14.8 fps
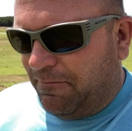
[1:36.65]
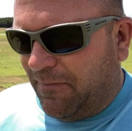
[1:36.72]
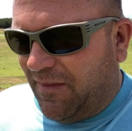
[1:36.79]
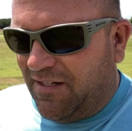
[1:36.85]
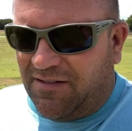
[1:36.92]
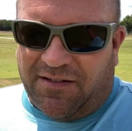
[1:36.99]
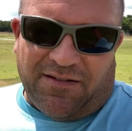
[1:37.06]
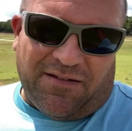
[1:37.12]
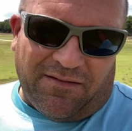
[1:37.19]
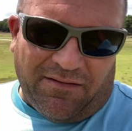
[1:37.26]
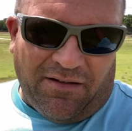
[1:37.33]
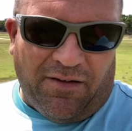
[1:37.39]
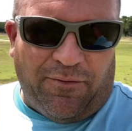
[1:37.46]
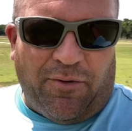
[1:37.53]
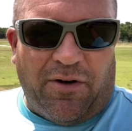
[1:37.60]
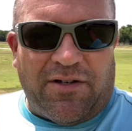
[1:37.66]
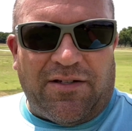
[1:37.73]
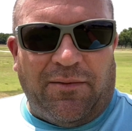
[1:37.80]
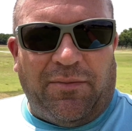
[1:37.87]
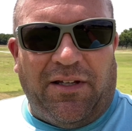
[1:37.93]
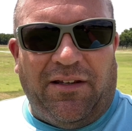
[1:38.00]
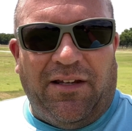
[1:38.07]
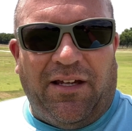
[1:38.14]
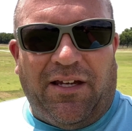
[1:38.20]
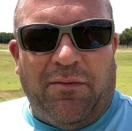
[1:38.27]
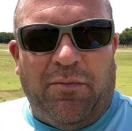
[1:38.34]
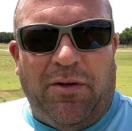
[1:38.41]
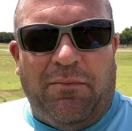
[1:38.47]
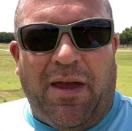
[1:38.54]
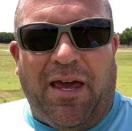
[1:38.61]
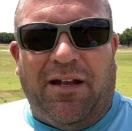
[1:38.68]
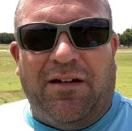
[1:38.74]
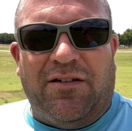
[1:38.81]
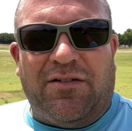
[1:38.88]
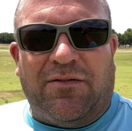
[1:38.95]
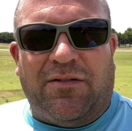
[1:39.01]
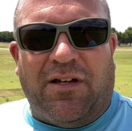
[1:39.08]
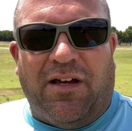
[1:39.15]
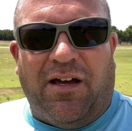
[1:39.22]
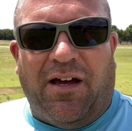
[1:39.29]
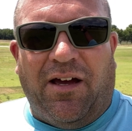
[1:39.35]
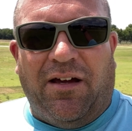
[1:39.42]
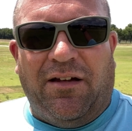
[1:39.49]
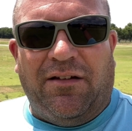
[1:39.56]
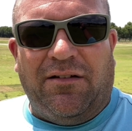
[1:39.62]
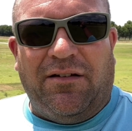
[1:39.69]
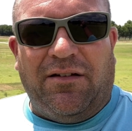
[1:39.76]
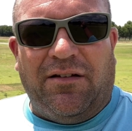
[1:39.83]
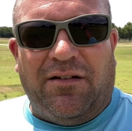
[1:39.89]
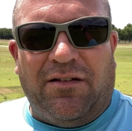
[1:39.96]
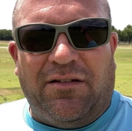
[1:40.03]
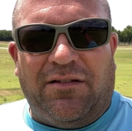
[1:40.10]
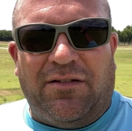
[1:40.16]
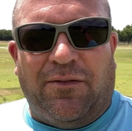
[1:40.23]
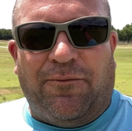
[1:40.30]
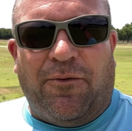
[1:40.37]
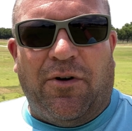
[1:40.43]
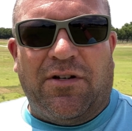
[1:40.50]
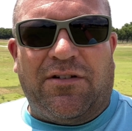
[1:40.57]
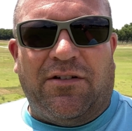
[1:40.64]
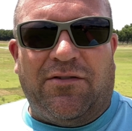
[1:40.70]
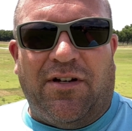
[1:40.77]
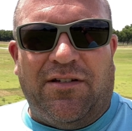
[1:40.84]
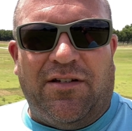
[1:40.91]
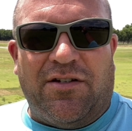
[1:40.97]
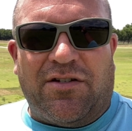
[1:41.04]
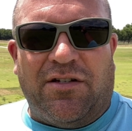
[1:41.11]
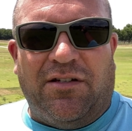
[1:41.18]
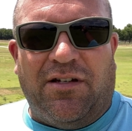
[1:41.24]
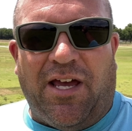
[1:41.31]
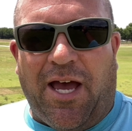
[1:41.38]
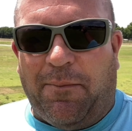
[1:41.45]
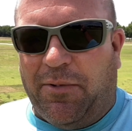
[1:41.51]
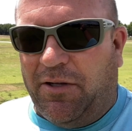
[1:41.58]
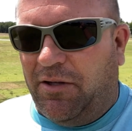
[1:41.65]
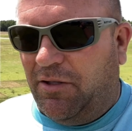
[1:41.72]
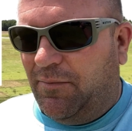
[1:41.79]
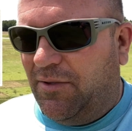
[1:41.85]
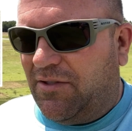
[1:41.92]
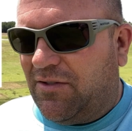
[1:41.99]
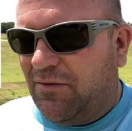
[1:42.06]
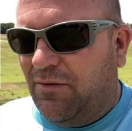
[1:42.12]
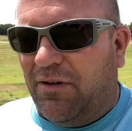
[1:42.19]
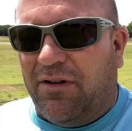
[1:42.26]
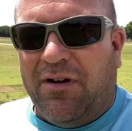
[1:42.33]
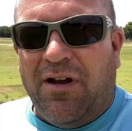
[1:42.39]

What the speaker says: This is, of course, something that can be managed to force the transition to happen a little bit sooner